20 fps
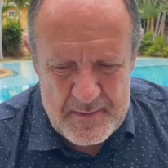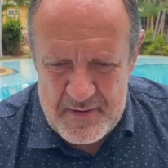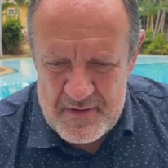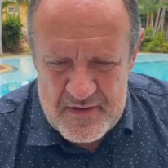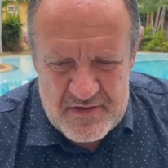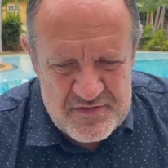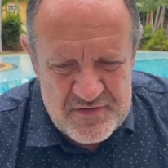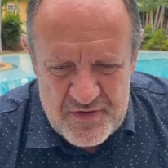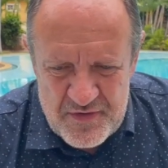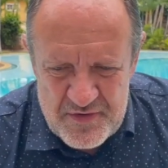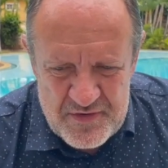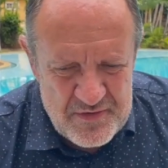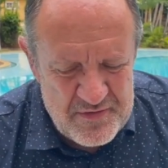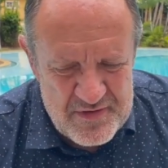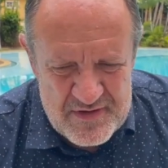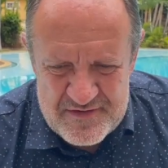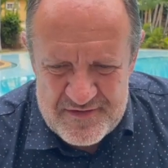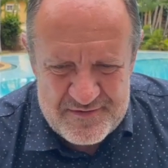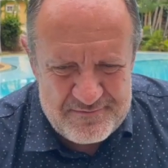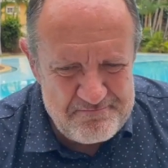eternal.
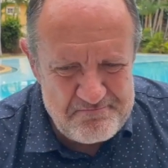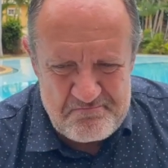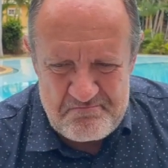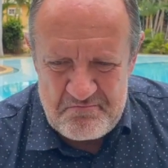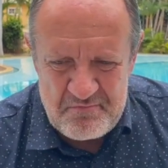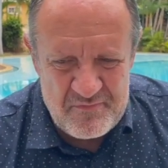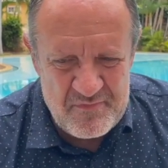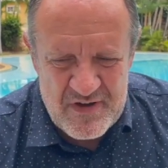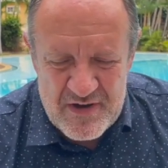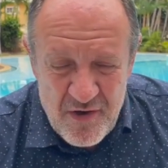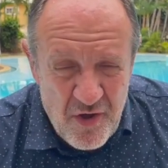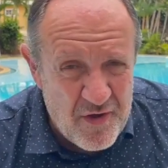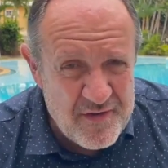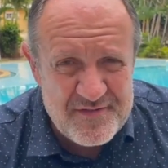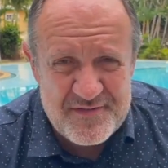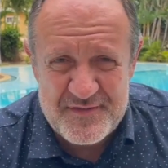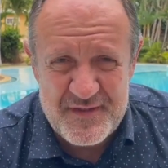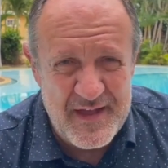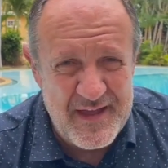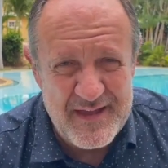It's
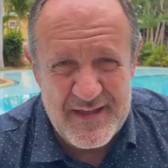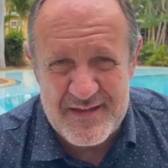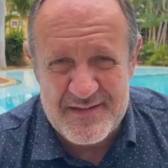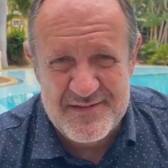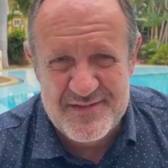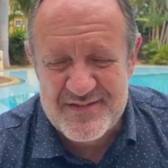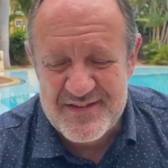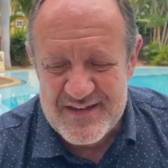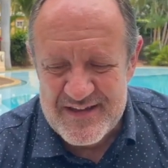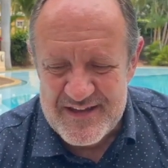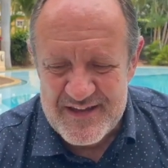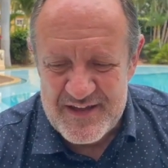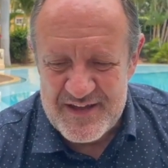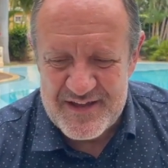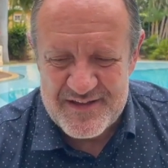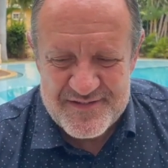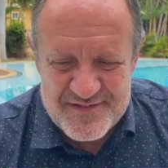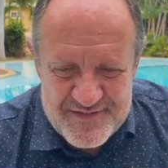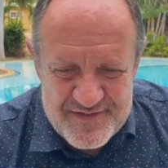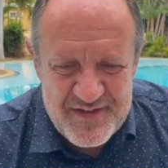lasting.
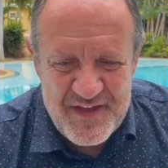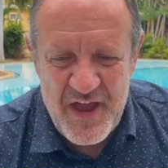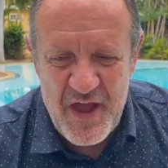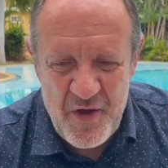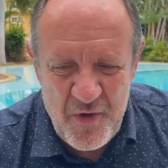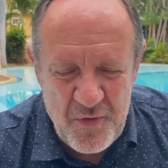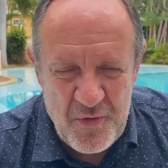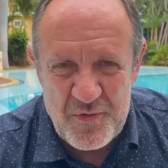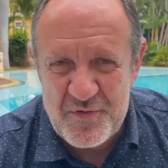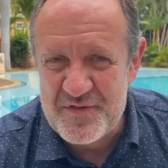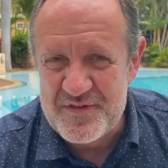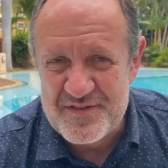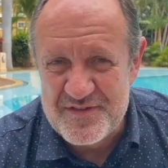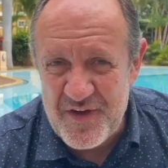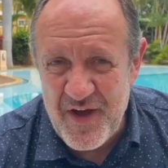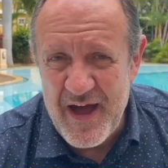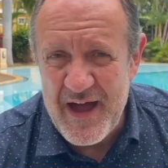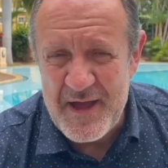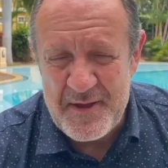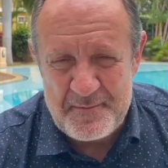It's there all the
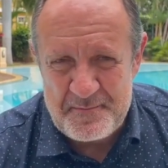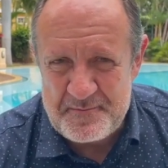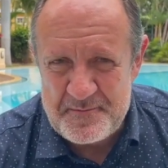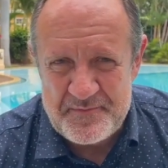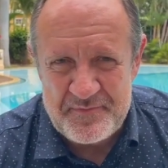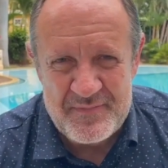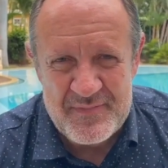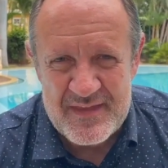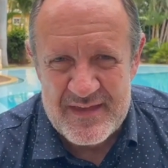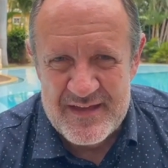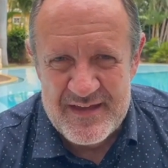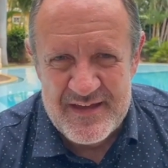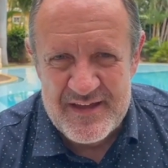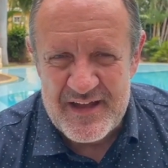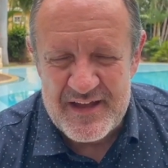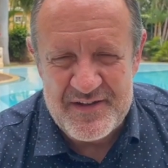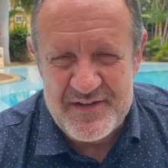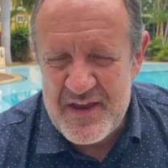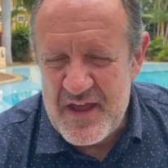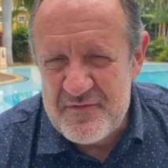time.
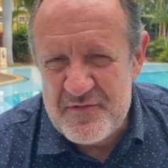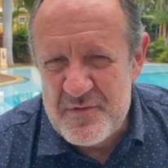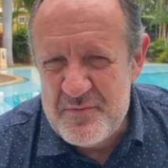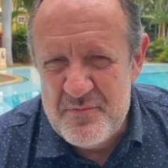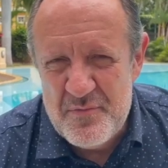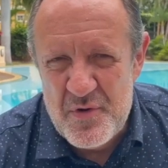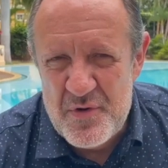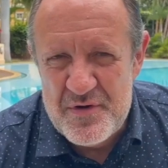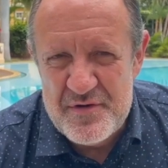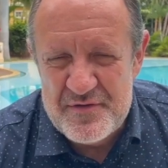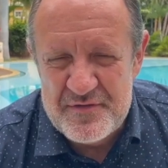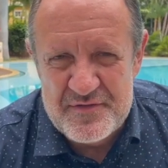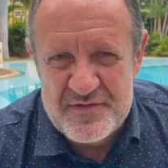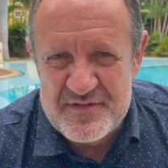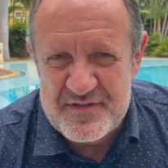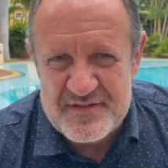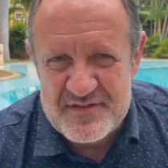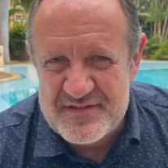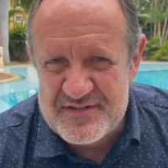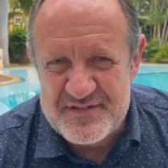It never
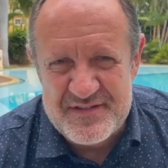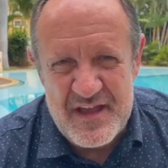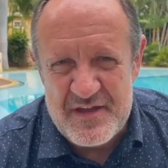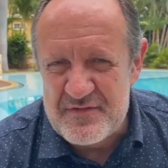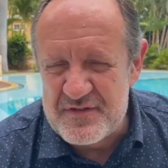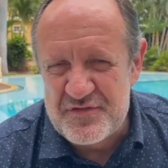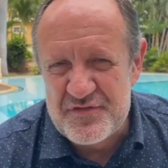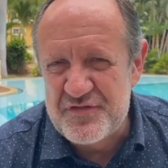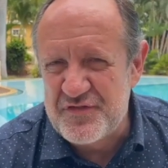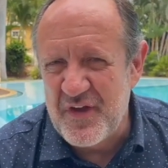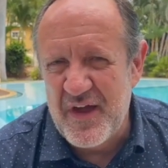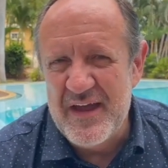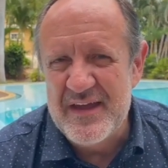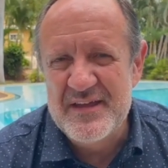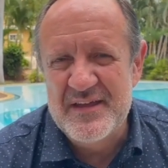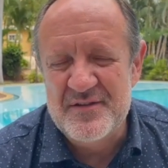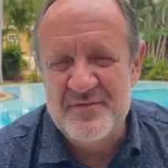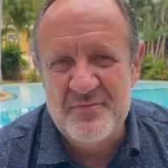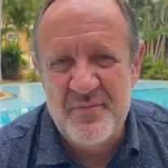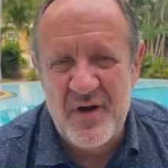moves. It's never
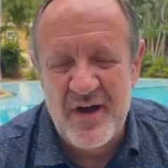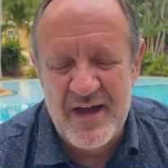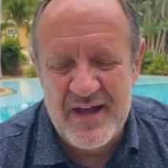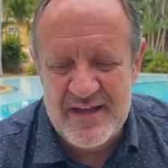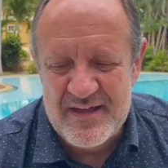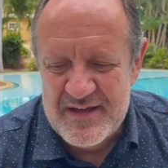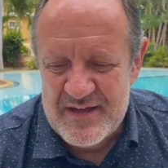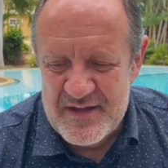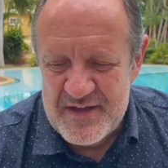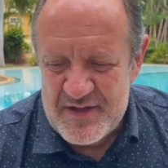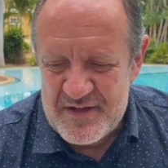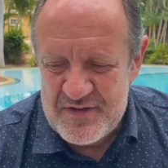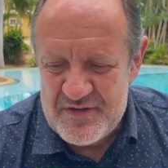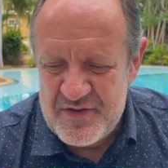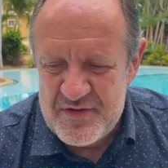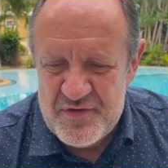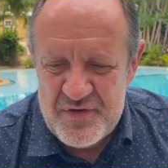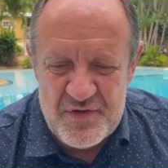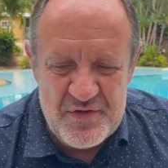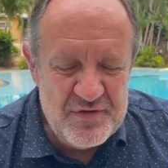shaken by
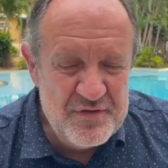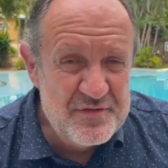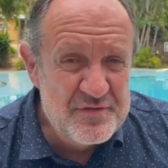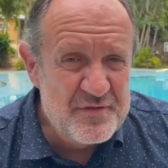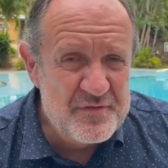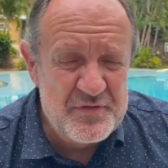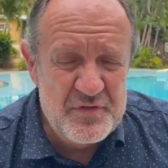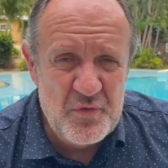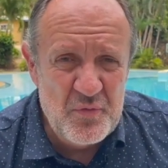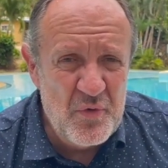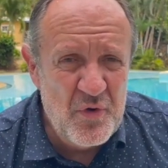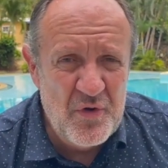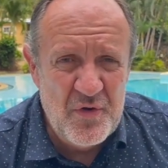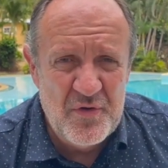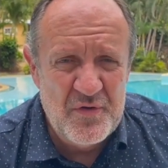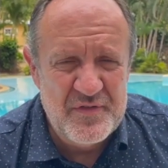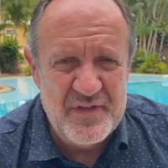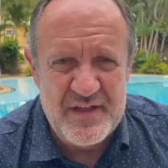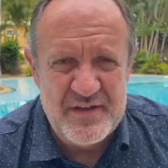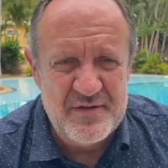the news of the
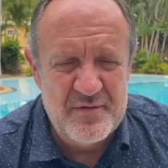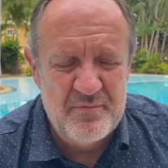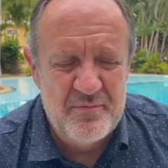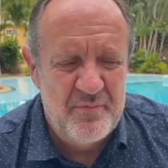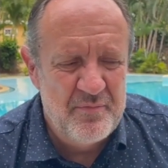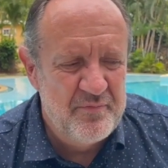world and the